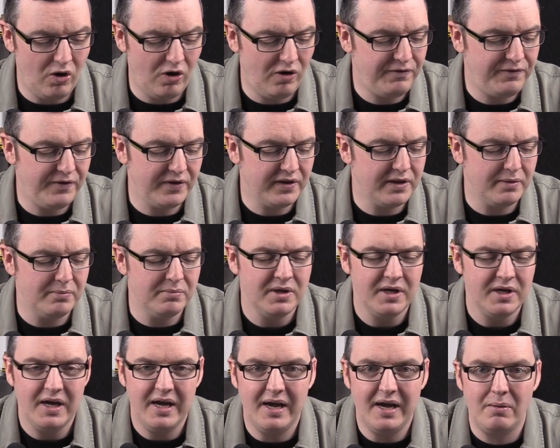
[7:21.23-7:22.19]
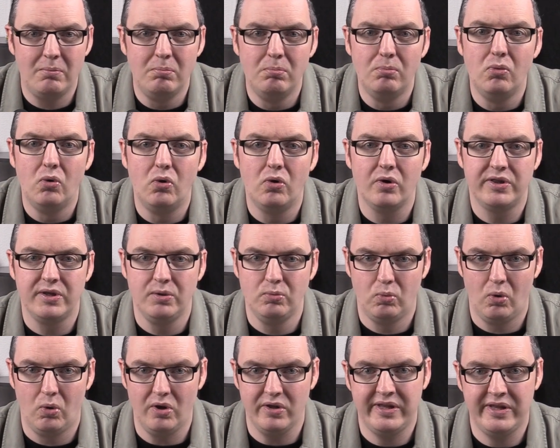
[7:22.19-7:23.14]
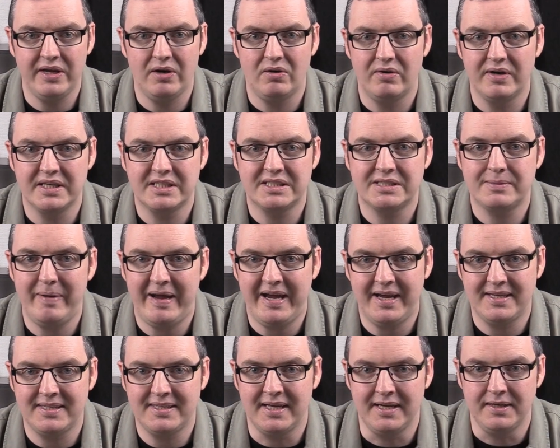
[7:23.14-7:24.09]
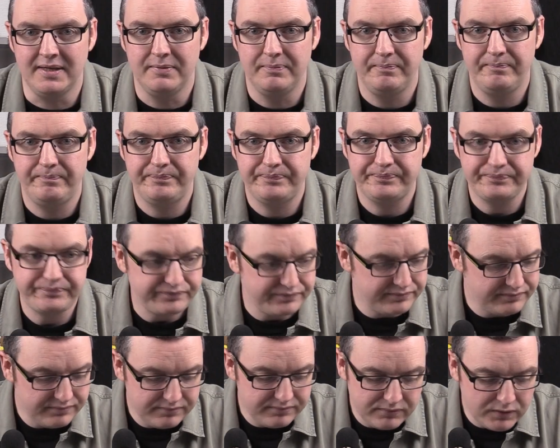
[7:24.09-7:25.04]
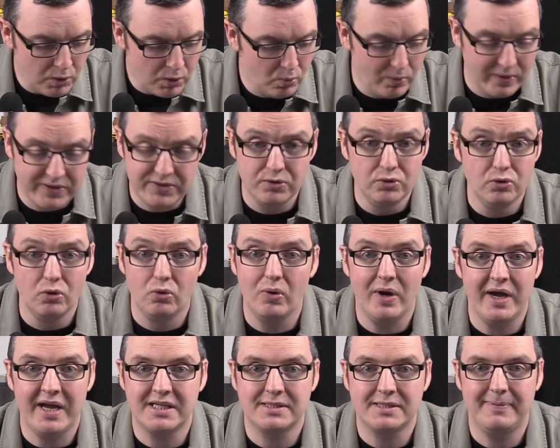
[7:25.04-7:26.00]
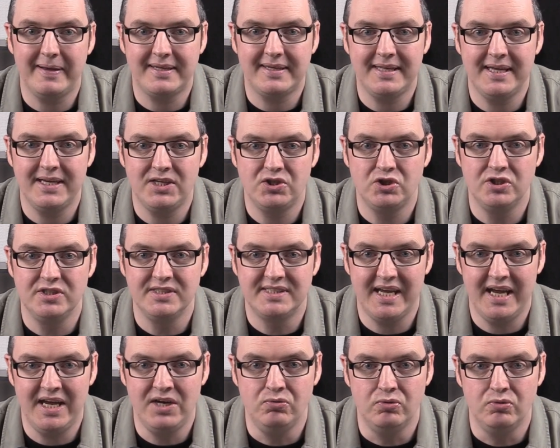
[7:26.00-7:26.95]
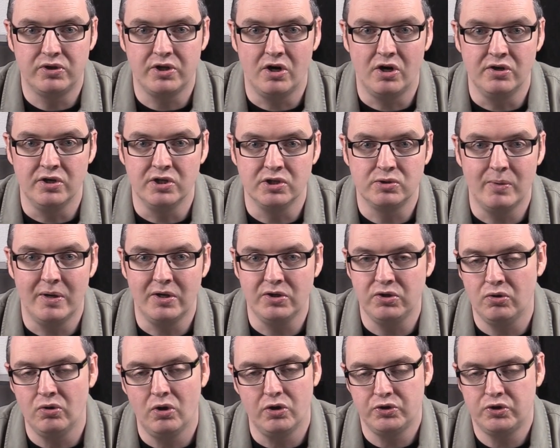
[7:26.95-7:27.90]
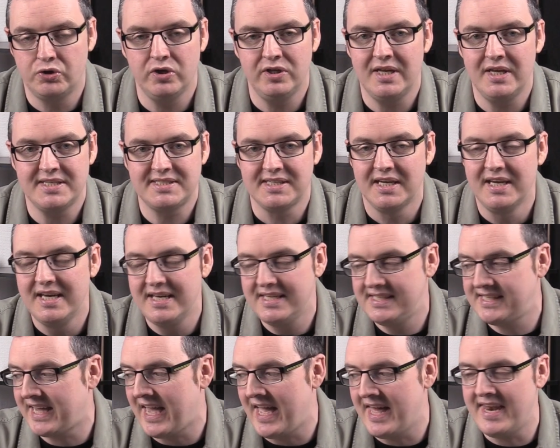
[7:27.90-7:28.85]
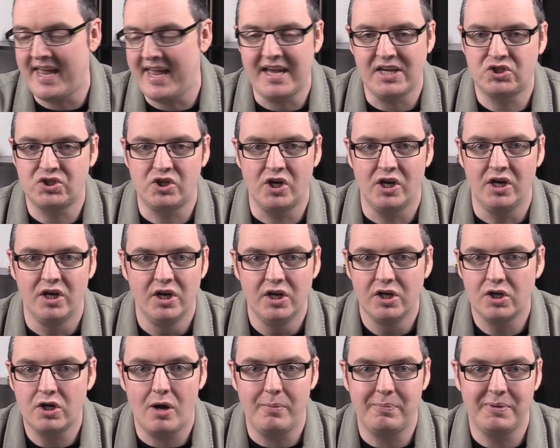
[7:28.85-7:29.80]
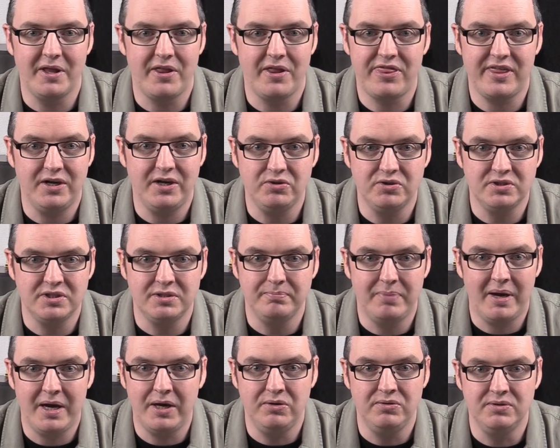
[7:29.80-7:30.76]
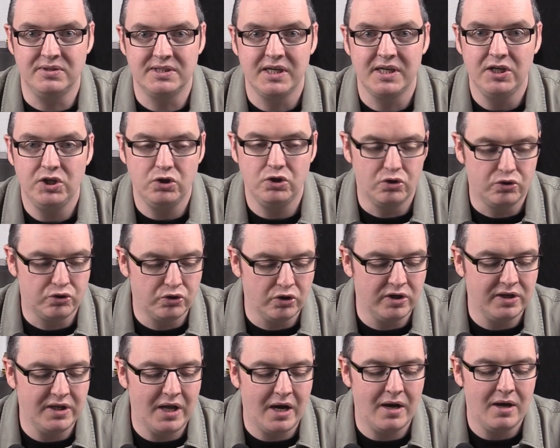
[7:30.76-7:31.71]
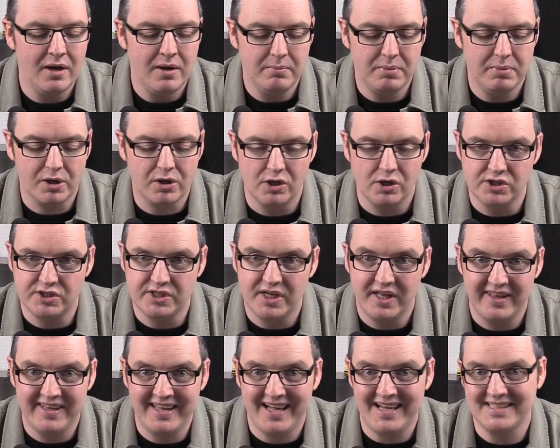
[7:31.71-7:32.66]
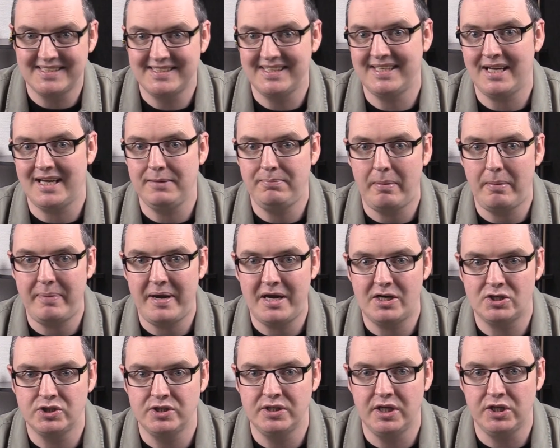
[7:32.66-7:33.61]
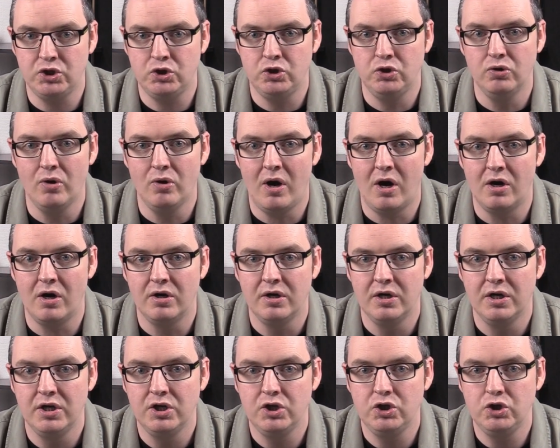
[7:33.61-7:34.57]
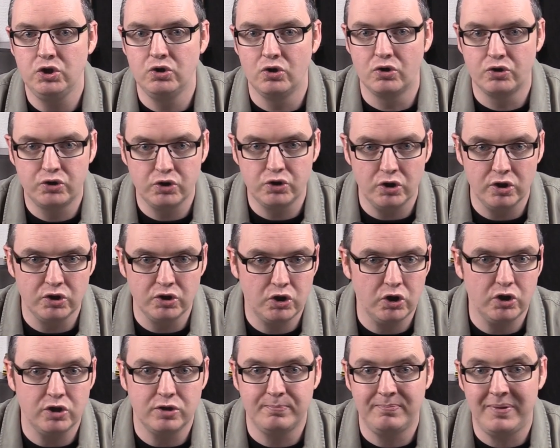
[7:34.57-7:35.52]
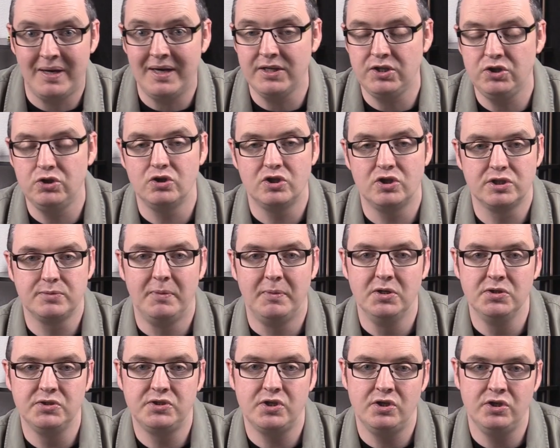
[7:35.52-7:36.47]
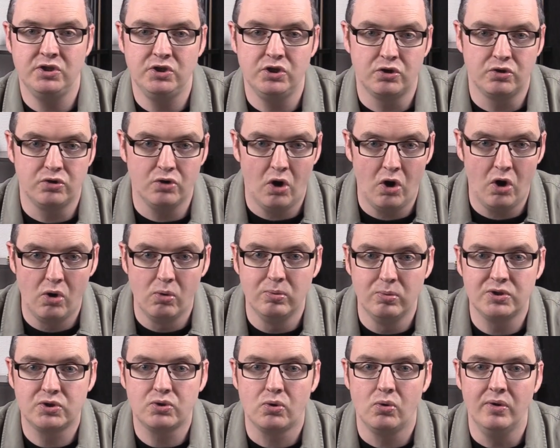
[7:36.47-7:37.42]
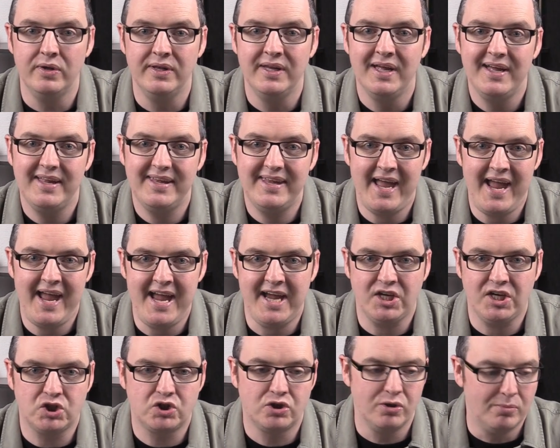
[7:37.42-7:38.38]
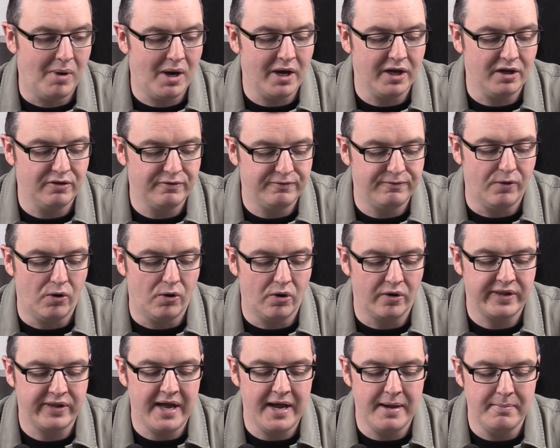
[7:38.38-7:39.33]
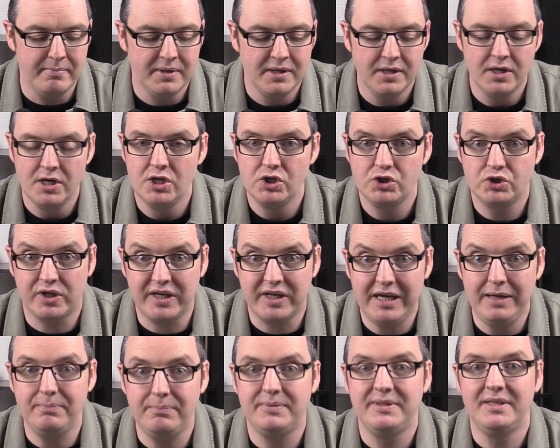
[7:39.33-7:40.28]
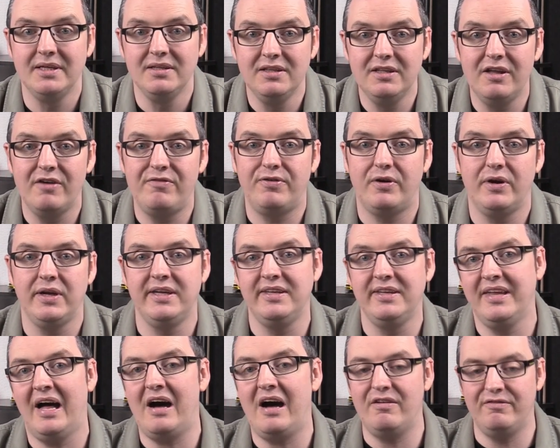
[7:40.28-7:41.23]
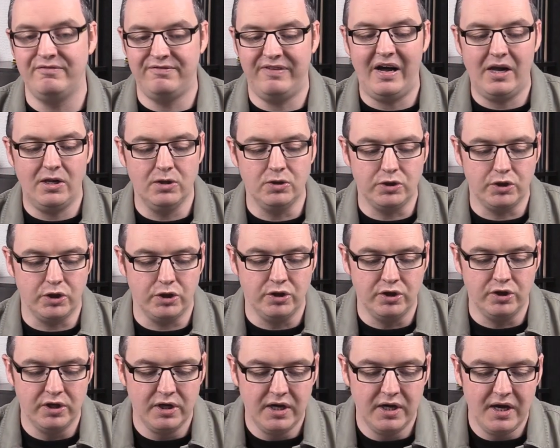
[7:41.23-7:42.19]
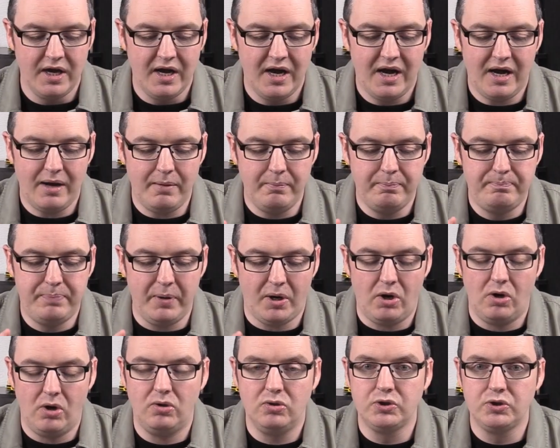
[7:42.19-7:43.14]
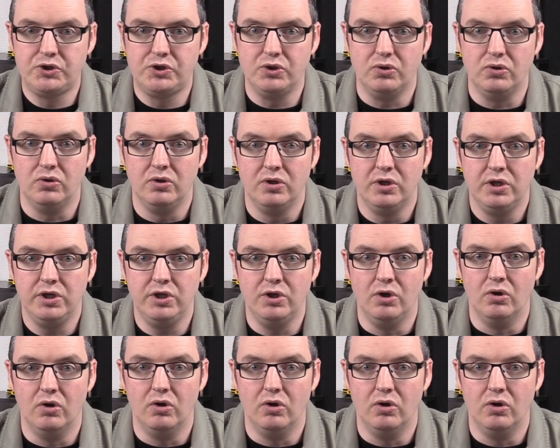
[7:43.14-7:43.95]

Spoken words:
Offer them more than what they are expecting, with no expectations in return as well. You're not doing this to get an extra couple of £1,000. You're doing that because that's the type of person that you are. You're doing good by your sponsor, and you're always going the extra mile for them. So keep delivering that value, but also,